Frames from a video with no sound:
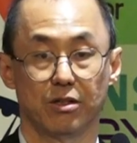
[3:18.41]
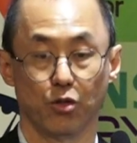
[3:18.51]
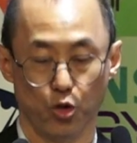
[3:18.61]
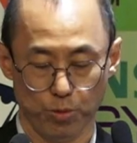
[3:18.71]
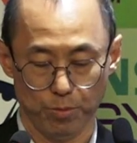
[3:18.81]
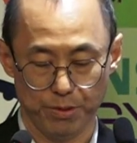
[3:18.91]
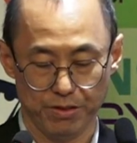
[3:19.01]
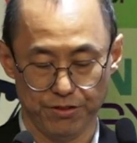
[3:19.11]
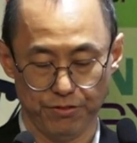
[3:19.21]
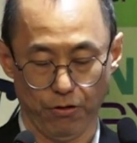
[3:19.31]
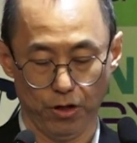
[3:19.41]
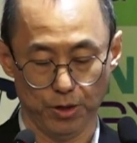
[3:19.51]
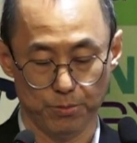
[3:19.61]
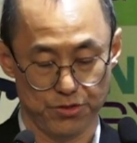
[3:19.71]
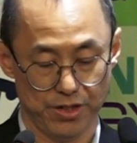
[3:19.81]
global PV
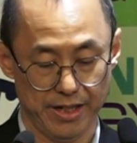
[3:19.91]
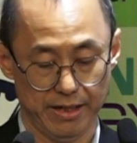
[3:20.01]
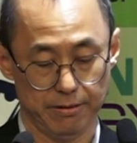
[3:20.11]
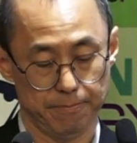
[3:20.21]
volumes ahead.